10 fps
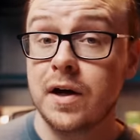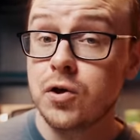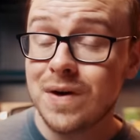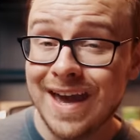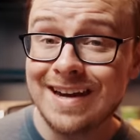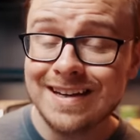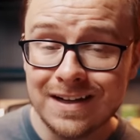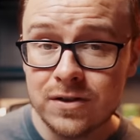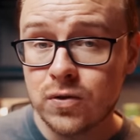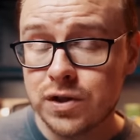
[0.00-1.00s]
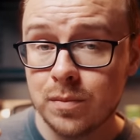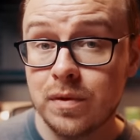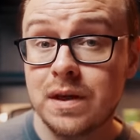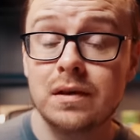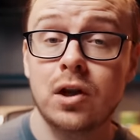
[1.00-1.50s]
you can get into some
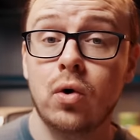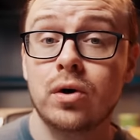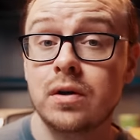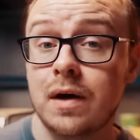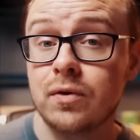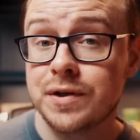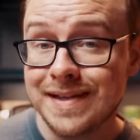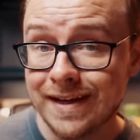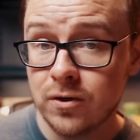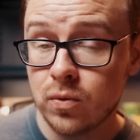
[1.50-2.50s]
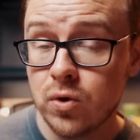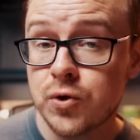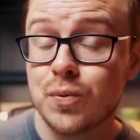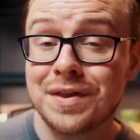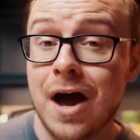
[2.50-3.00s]
of the lower level data
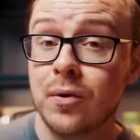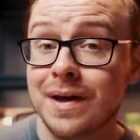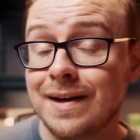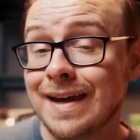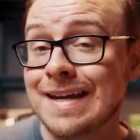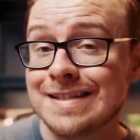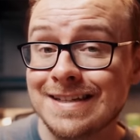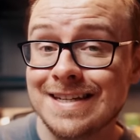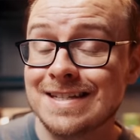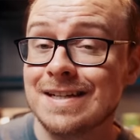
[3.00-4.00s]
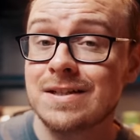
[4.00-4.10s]
roles without getting a statistics